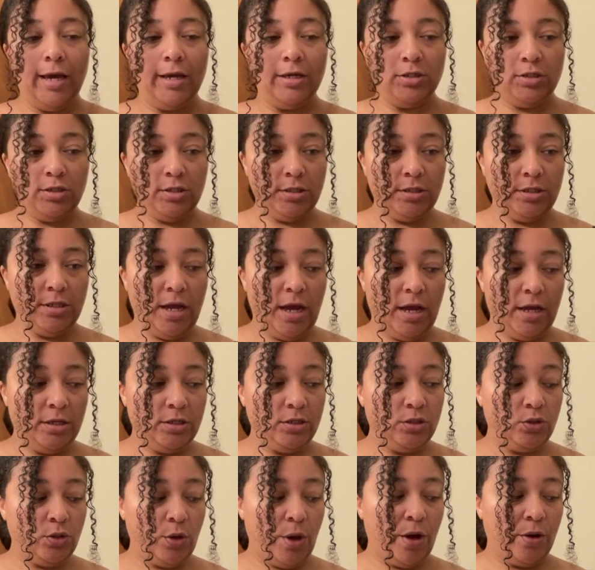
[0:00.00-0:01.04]
it's just not.
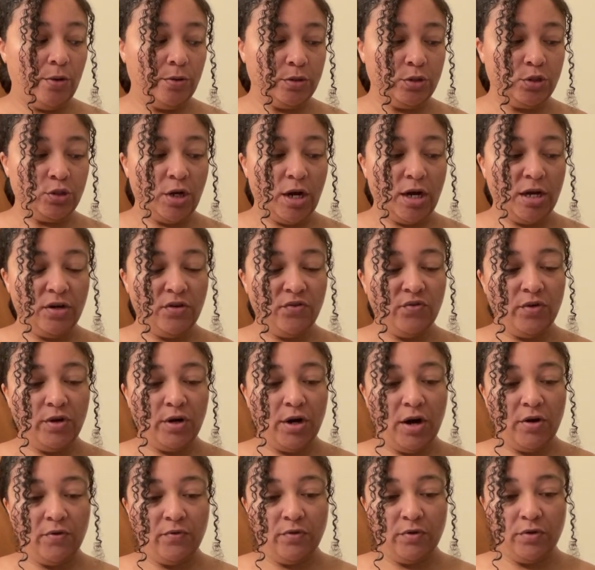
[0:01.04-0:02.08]
So I was trying to figure
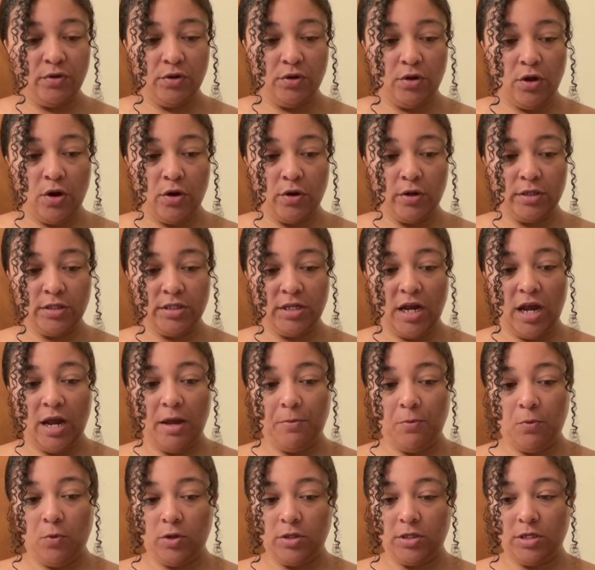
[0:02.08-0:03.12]
out for the longest time
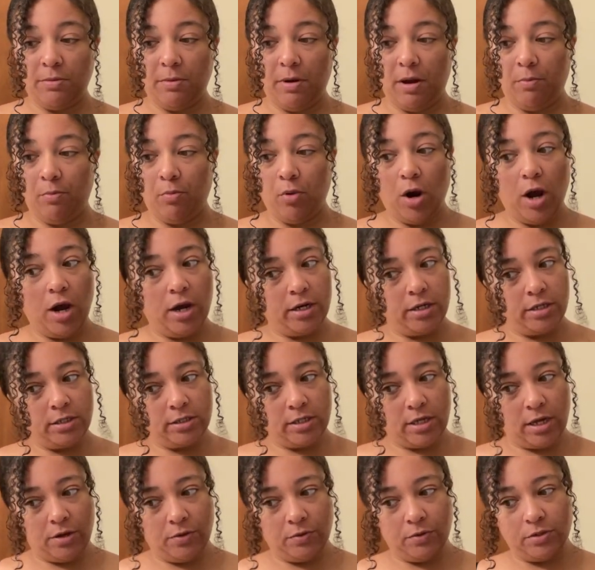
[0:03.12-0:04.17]
was it my products
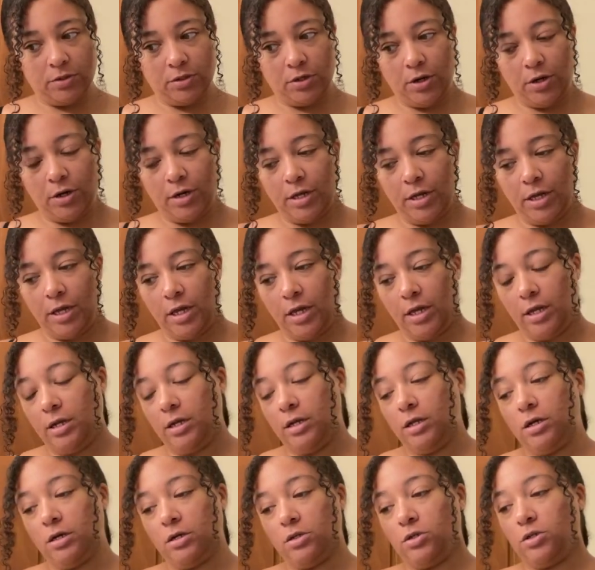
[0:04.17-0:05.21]
I was starting to get
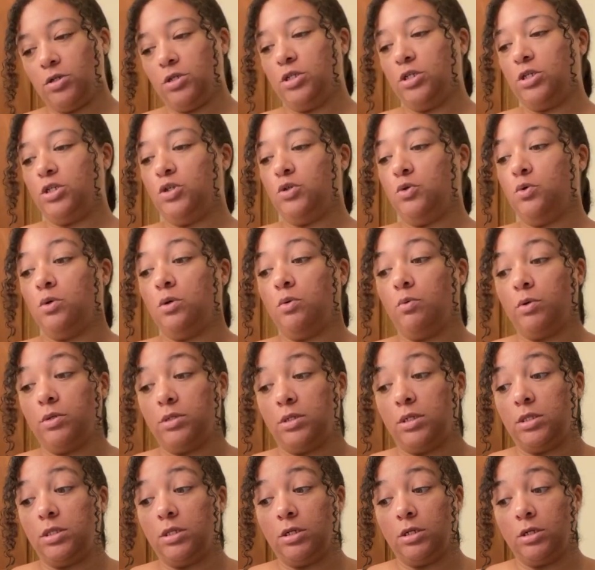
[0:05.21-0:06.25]
allergic to or was
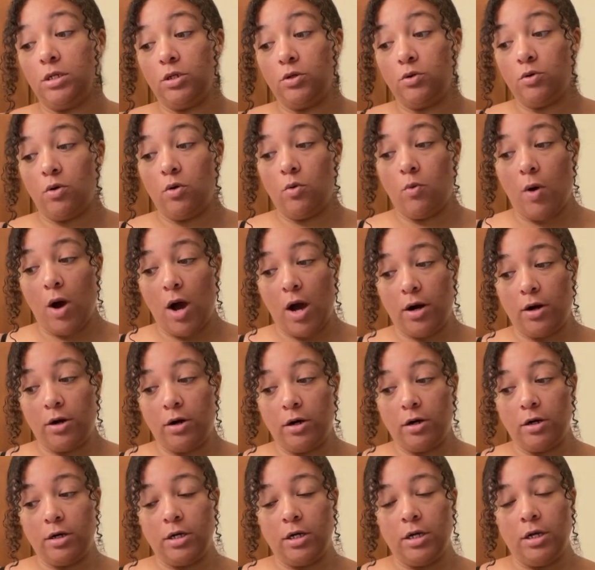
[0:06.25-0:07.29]
it the literal
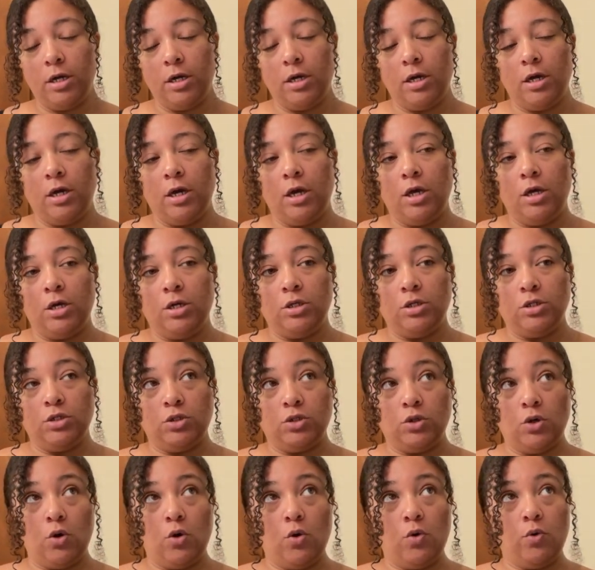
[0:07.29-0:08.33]
water?
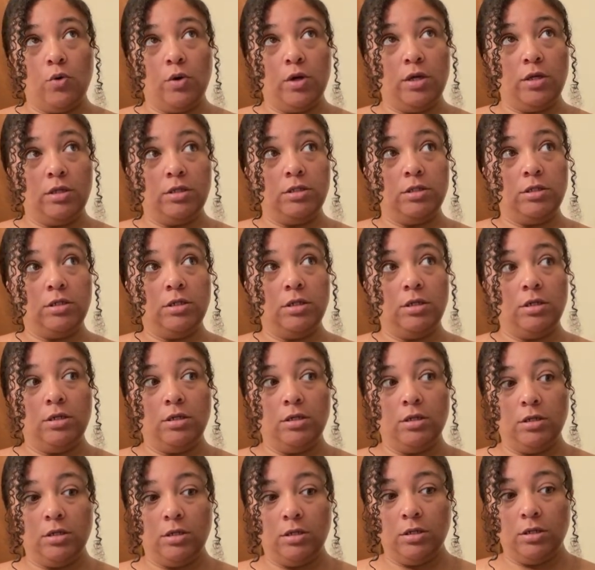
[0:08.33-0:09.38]
So it's,
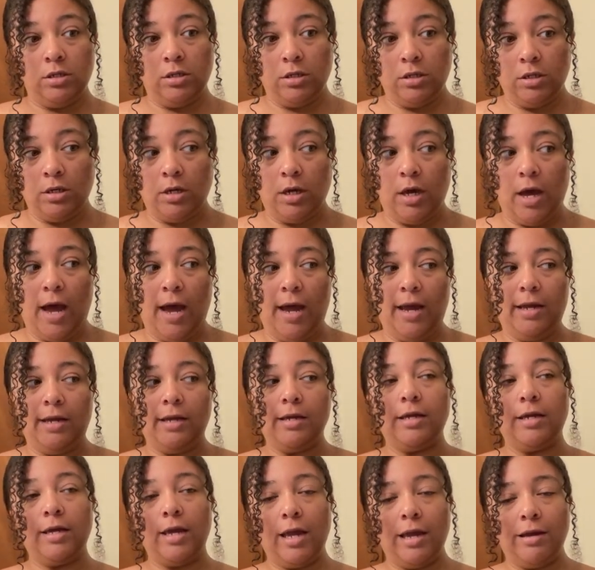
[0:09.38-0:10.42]
I
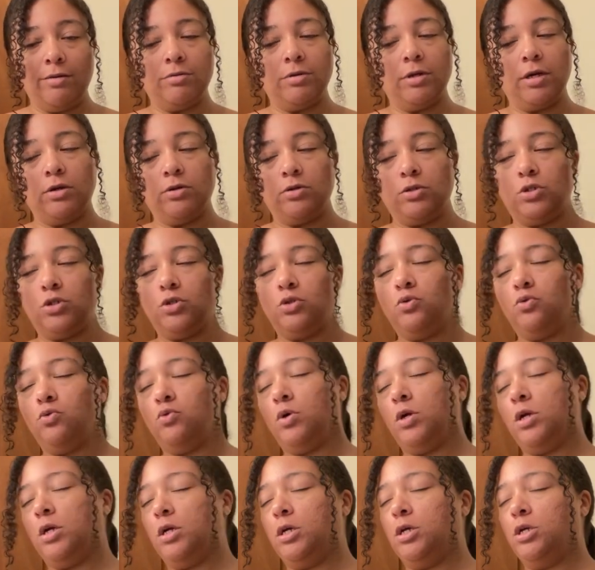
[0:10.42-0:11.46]
came down
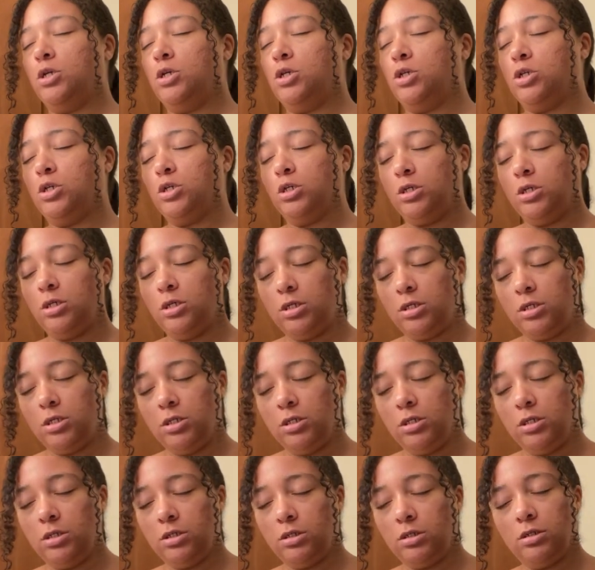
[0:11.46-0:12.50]
to a
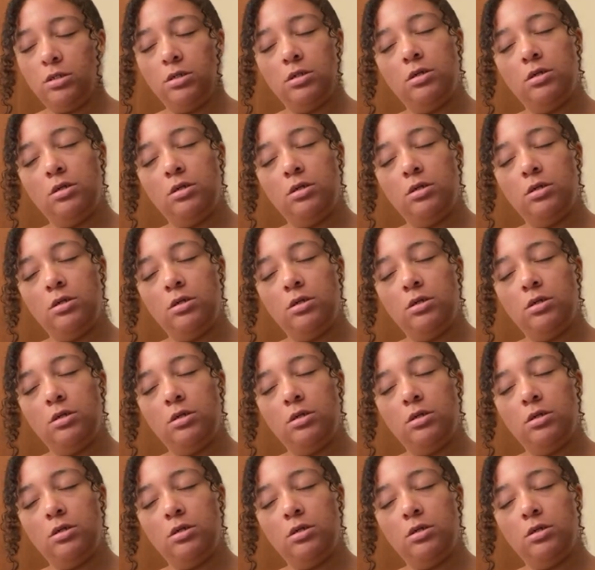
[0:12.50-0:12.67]
good